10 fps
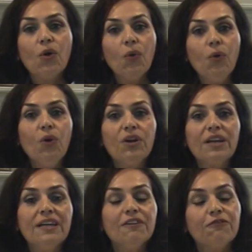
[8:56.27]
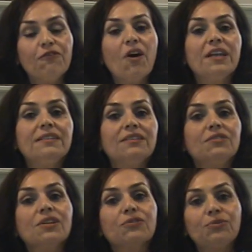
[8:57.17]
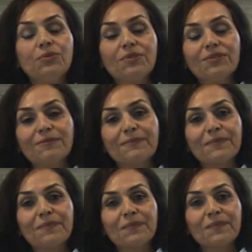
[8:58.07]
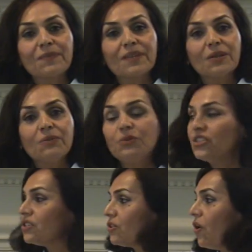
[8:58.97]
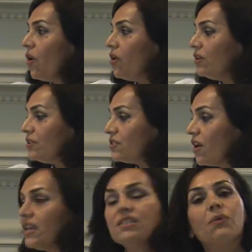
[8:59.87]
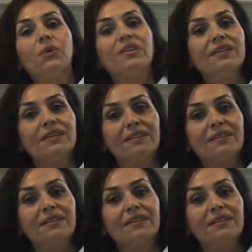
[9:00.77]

or find the real truth, which is all resides within.